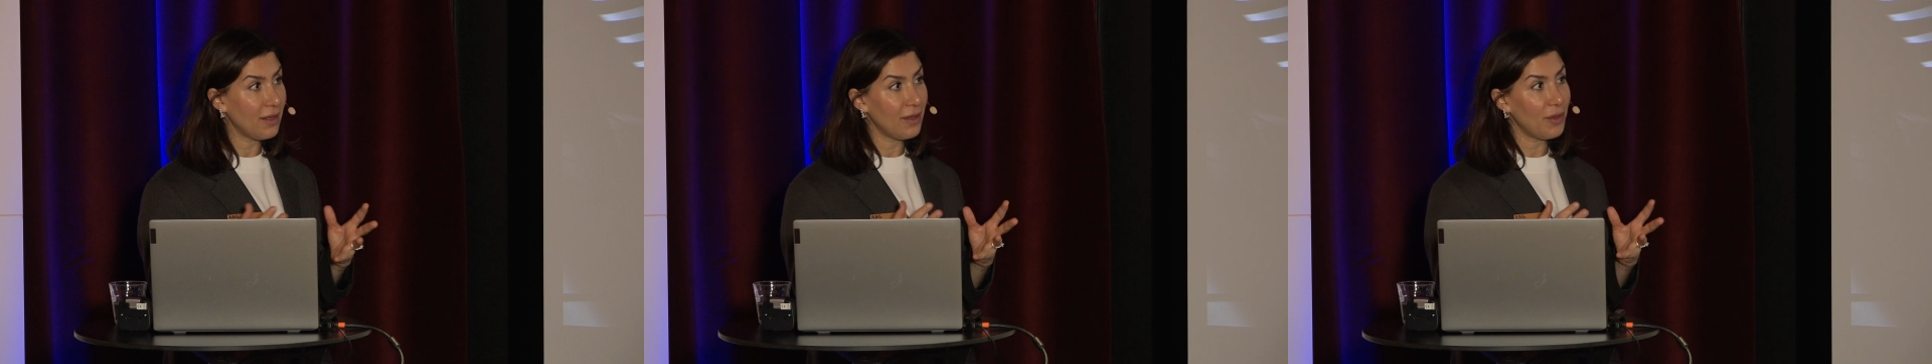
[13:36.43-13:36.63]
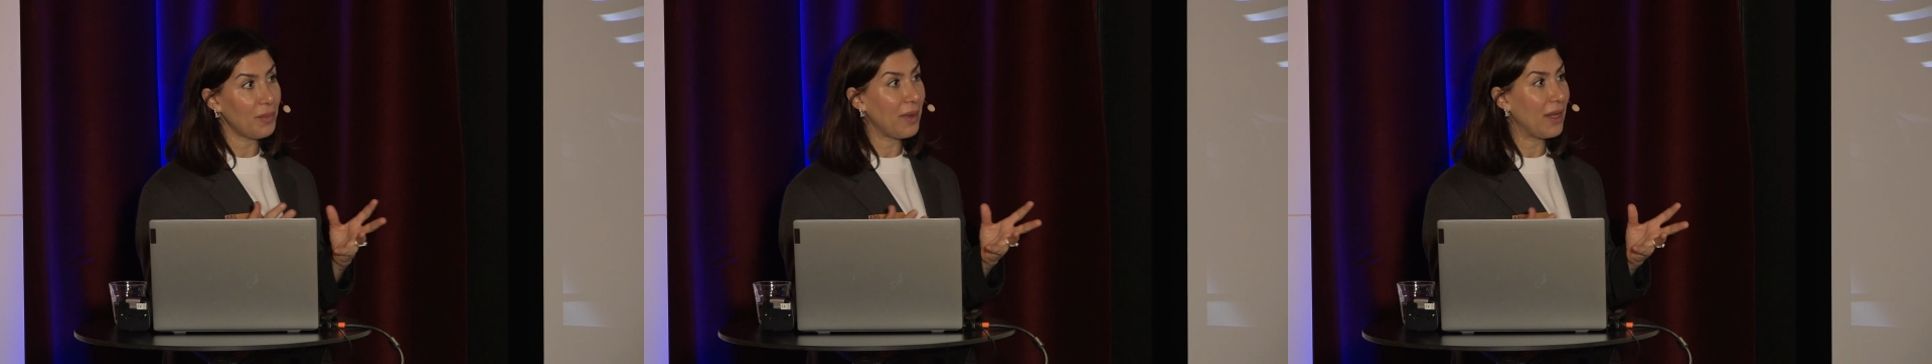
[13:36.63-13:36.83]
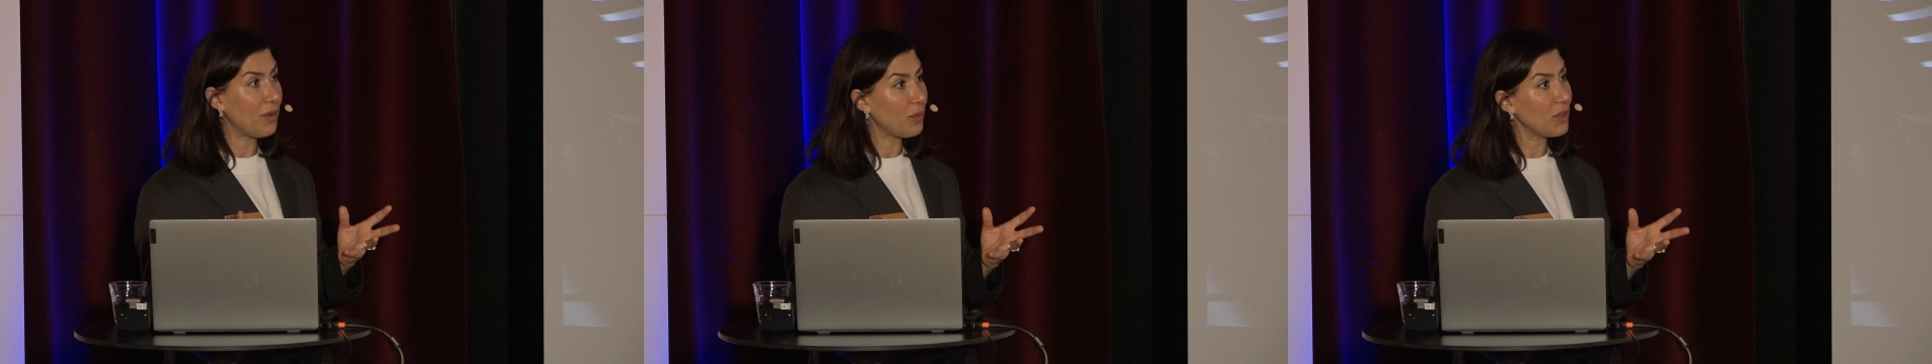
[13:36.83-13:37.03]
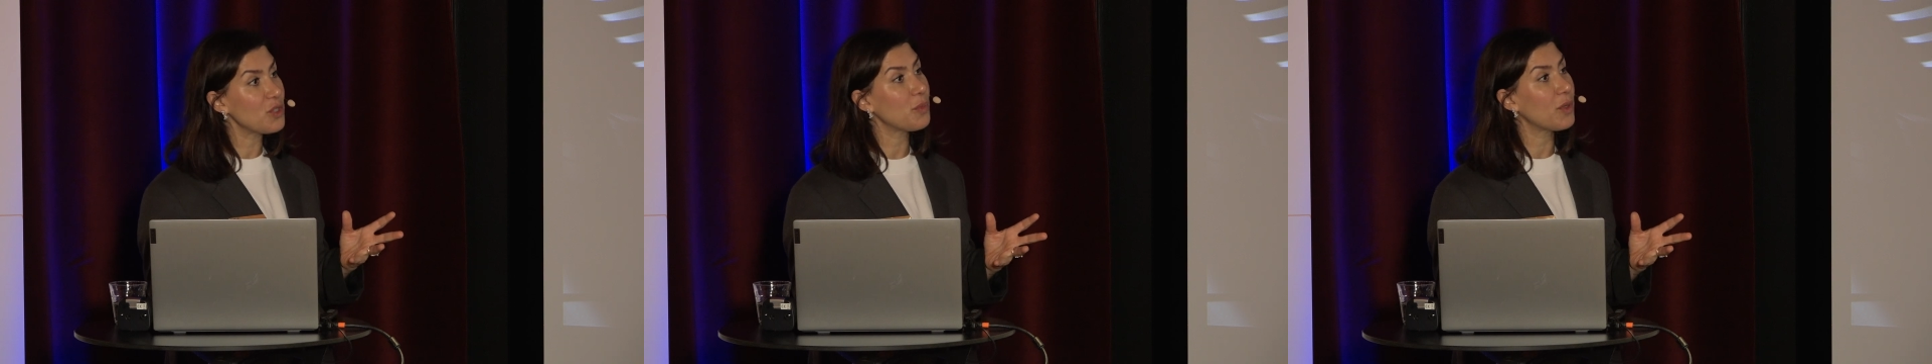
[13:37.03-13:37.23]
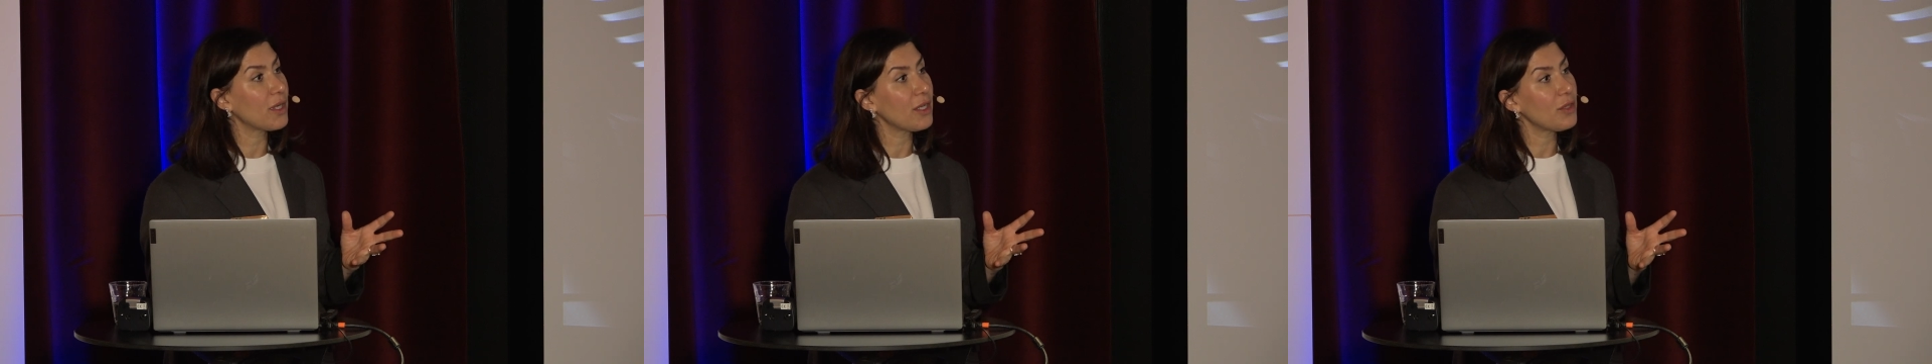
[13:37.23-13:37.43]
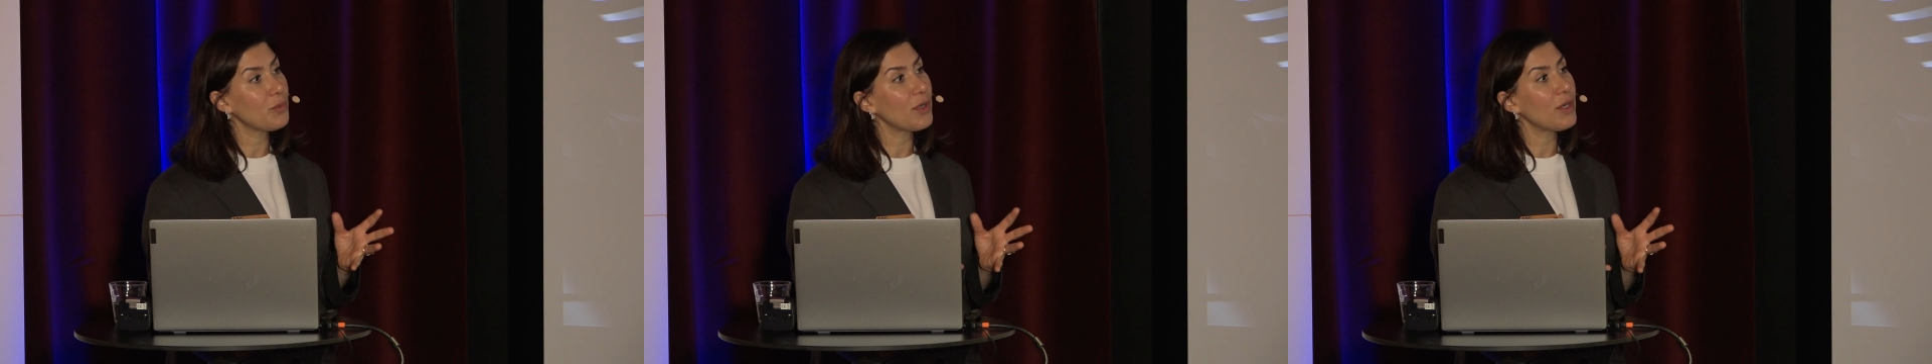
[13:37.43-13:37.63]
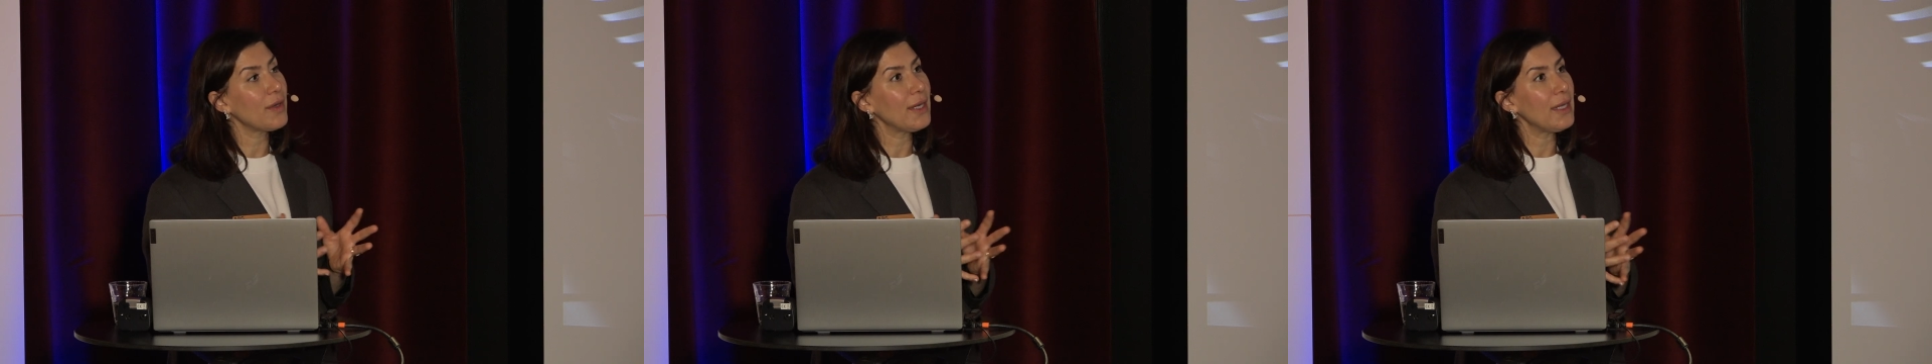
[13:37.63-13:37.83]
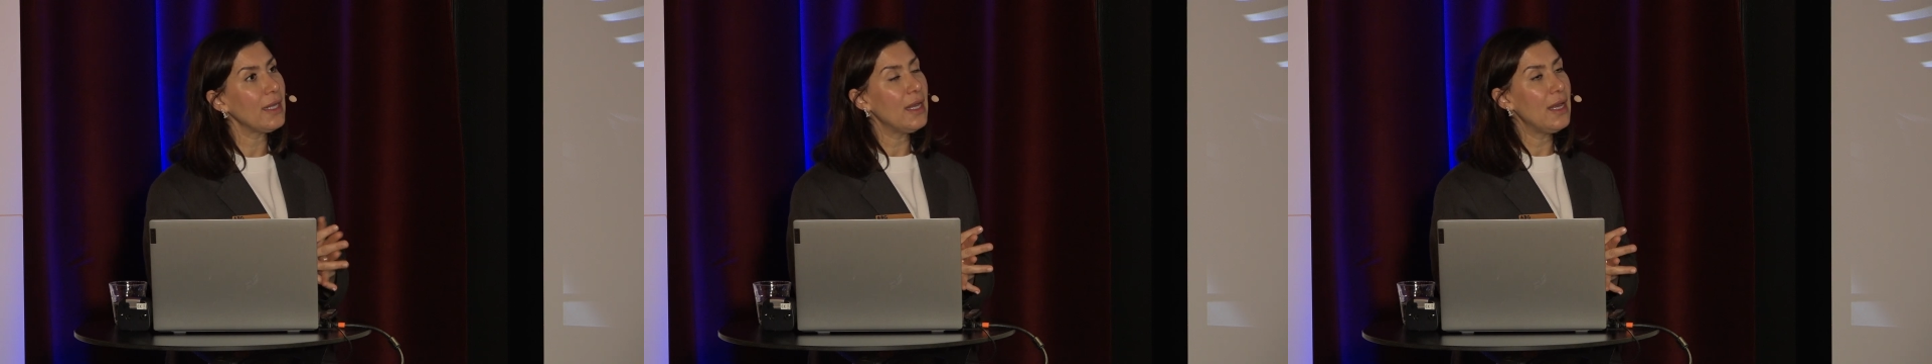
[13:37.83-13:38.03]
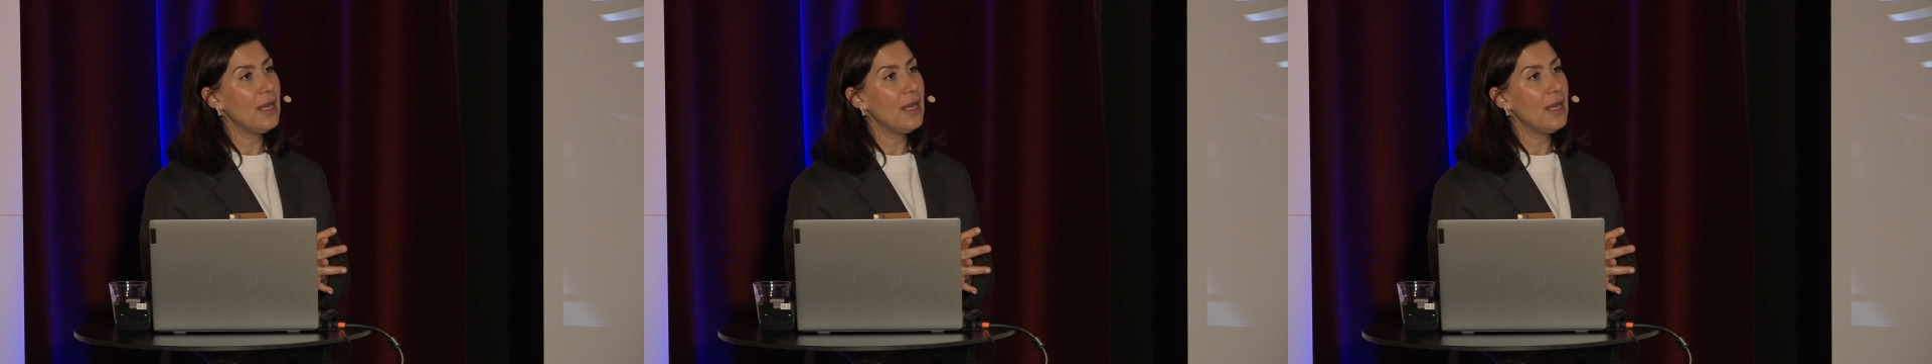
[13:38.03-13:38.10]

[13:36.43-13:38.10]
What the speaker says: no matter which market we're in.